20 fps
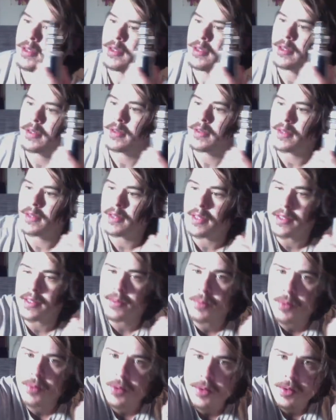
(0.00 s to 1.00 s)
And there's
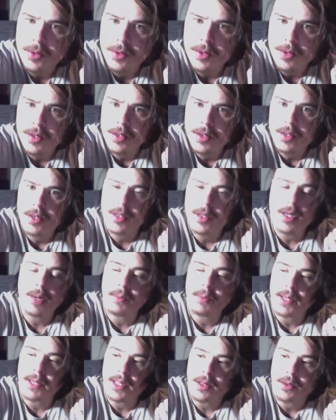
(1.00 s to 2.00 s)
more
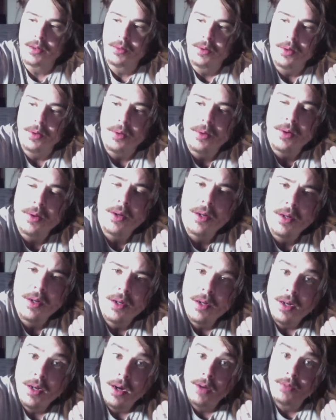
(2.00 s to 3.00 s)
coming through.
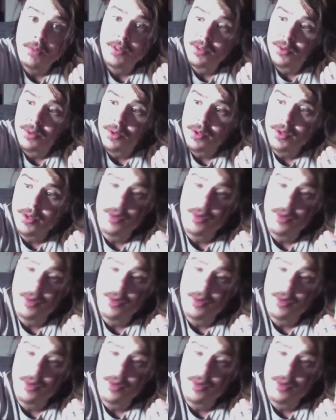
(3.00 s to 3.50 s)
I've screwed it